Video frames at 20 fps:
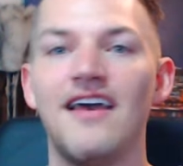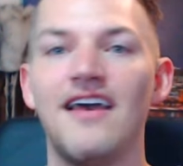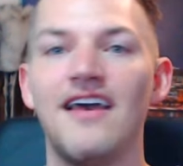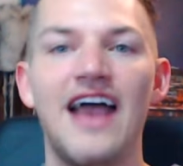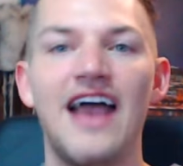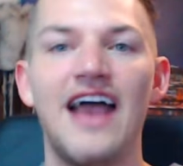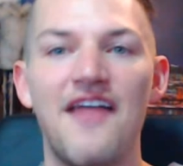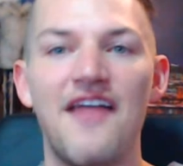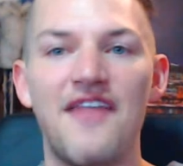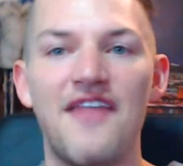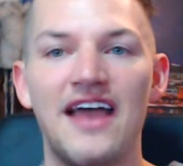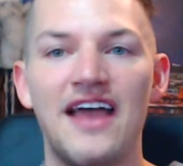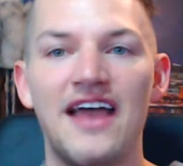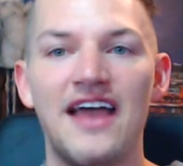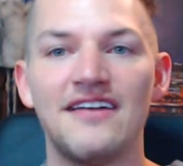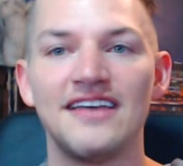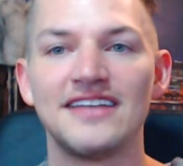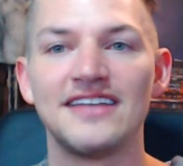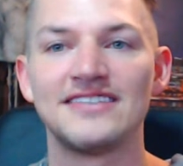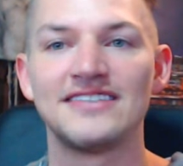and
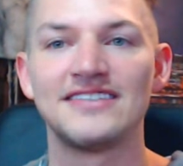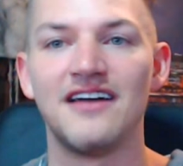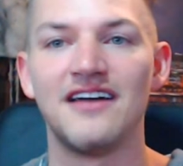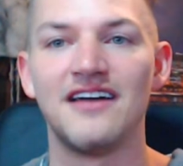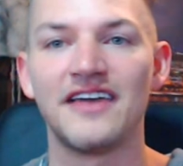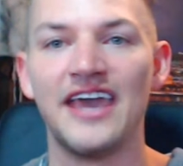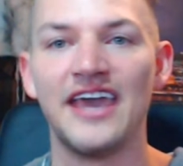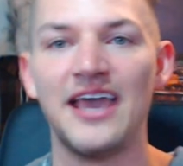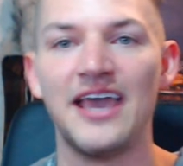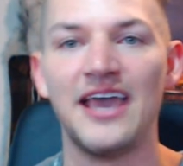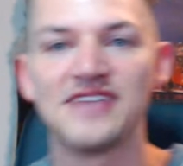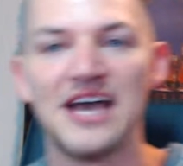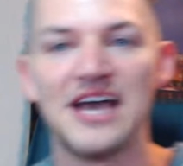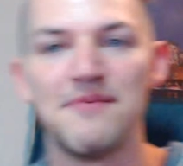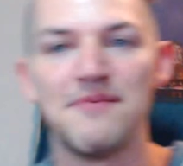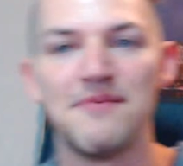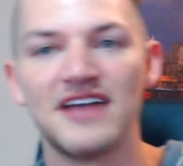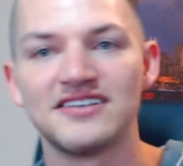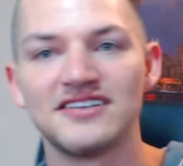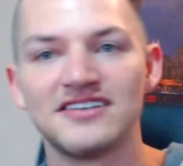then gets in all the games, I
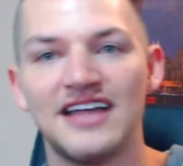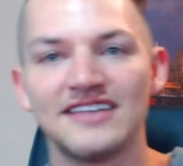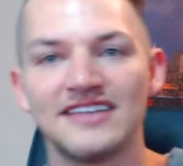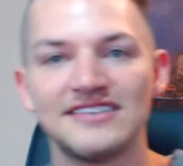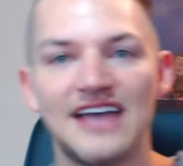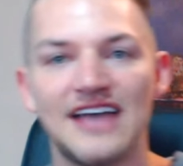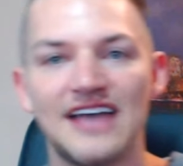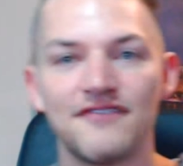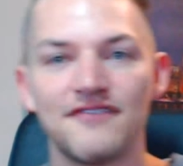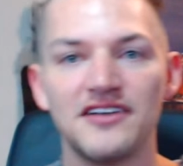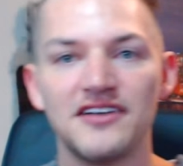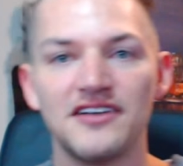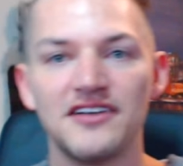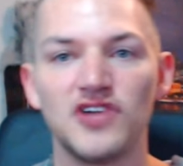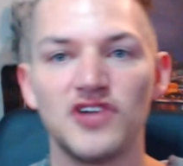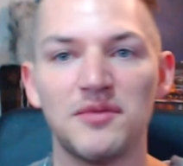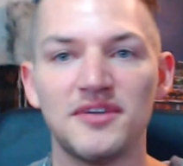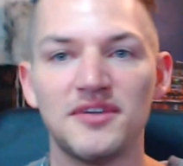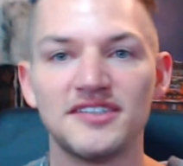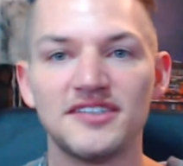imagine that's not very
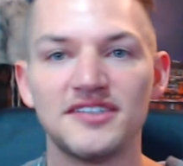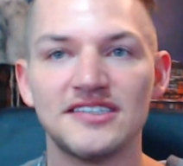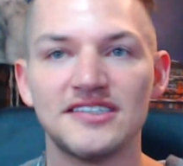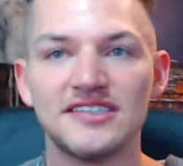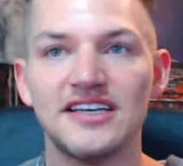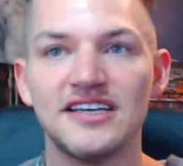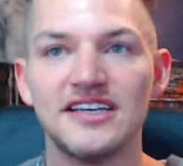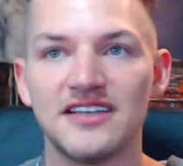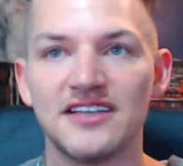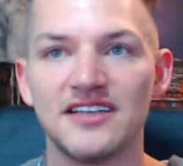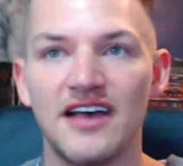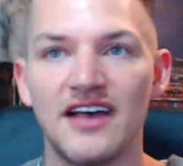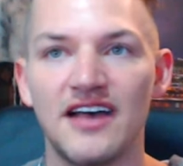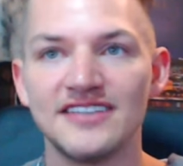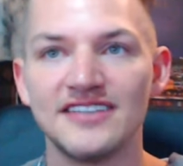enjoyable to see as a